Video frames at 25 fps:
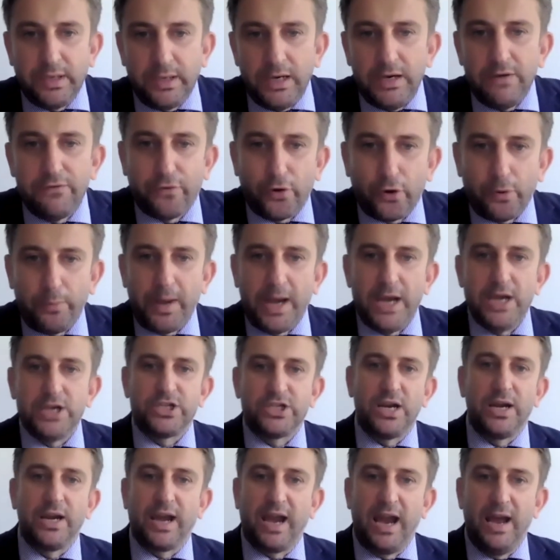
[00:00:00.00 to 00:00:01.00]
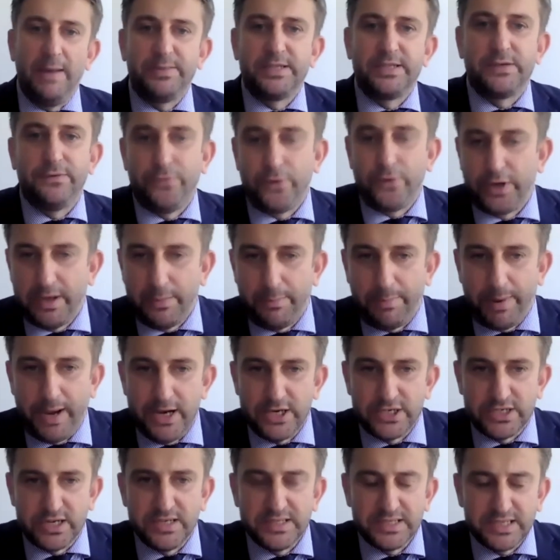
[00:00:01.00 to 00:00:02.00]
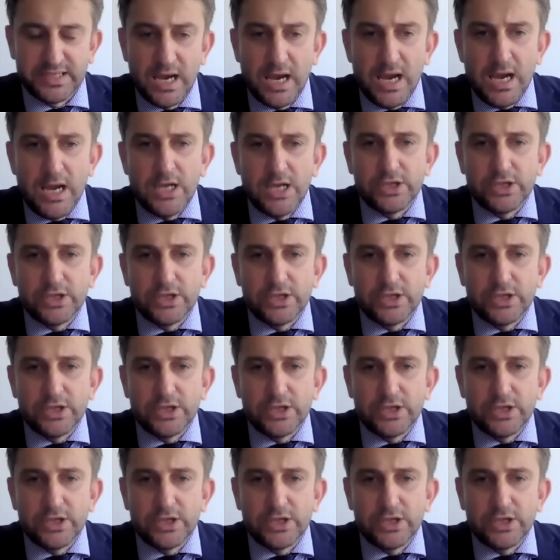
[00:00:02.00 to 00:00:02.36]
information hubs for the patients.